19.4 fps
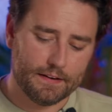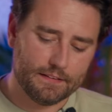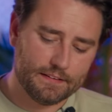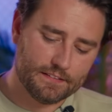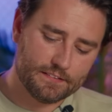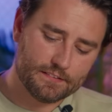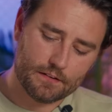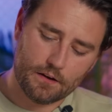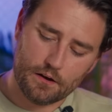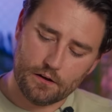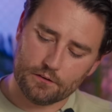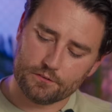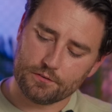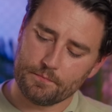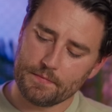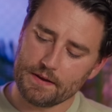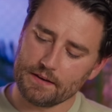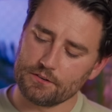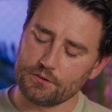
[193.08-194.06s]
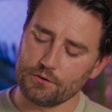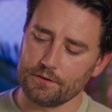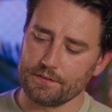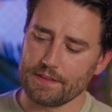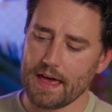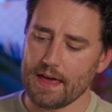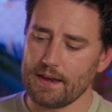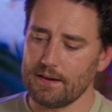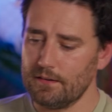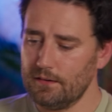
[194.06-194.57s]
And this also makes sure
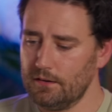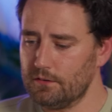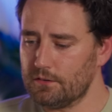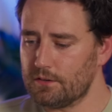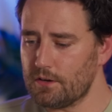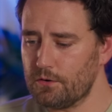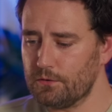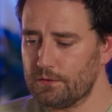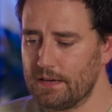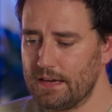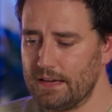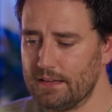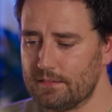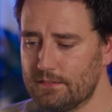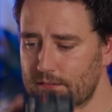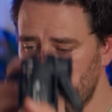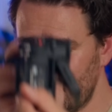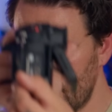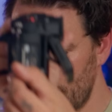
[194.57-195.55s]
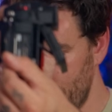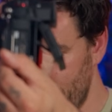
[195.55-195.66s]
that you don't hit